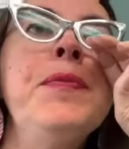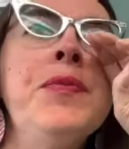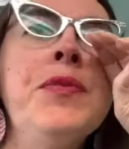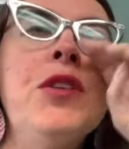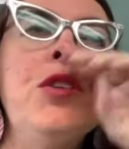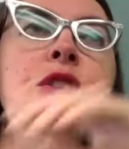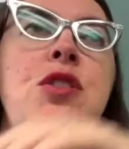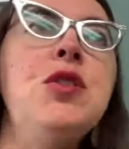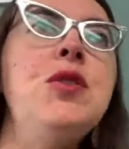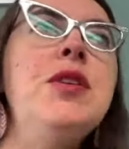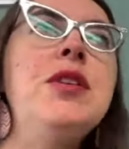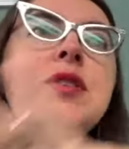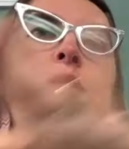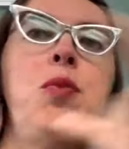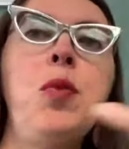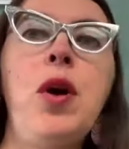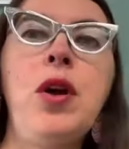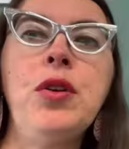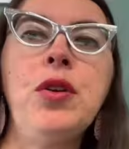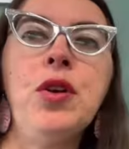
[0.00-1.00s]
The students
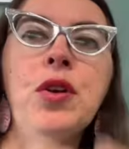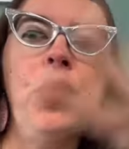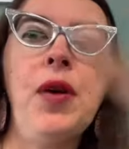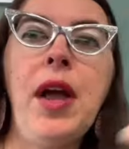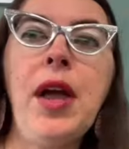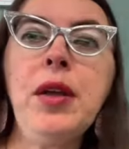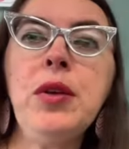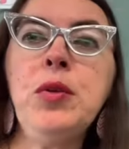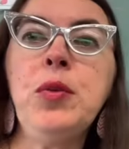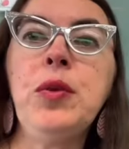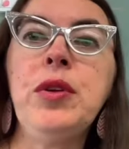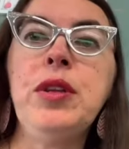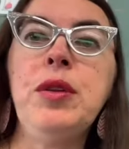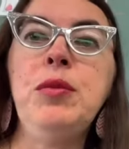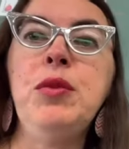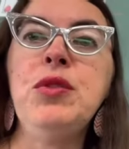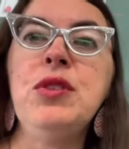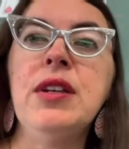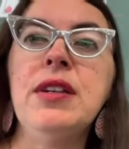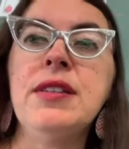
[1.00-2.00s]
wander around. When the
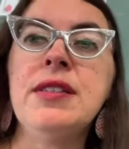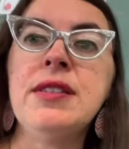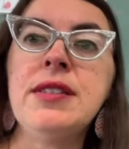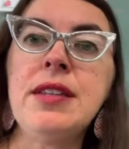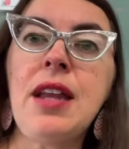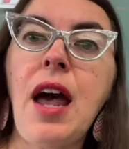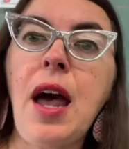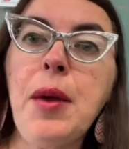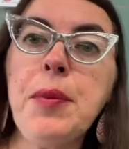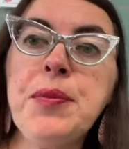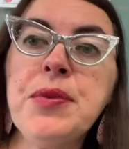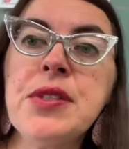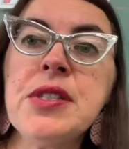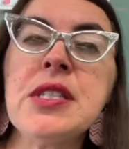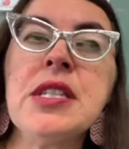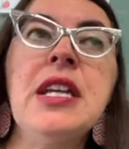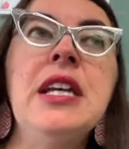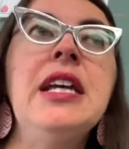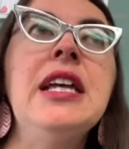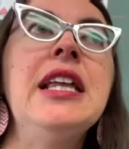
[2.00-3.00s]
music
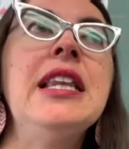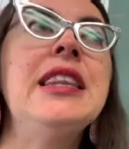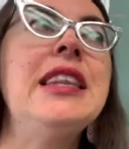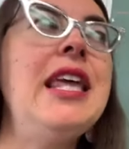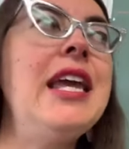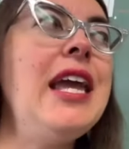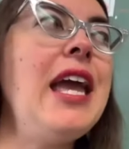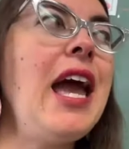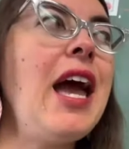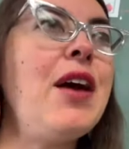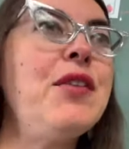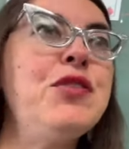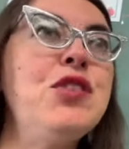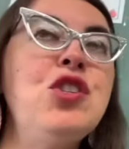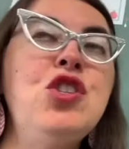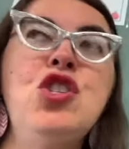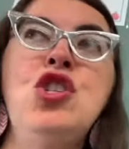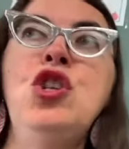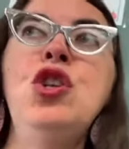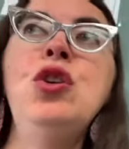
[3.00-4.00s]
stops, they have to
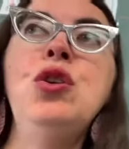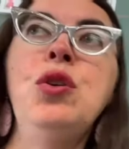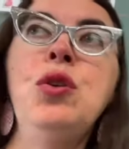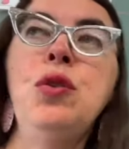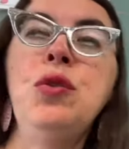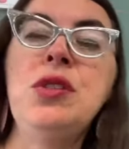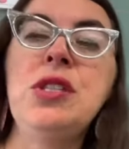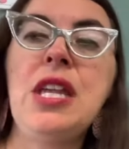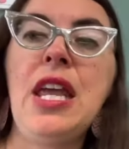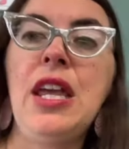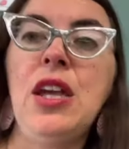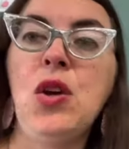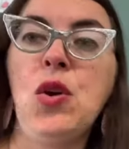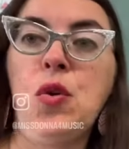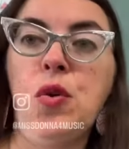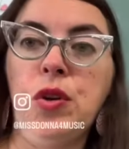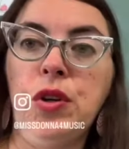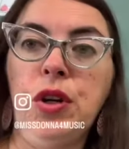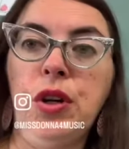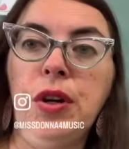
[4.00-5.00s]
choose a
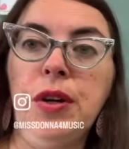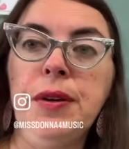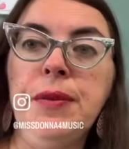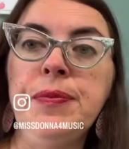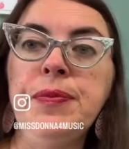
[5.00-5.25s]
corner.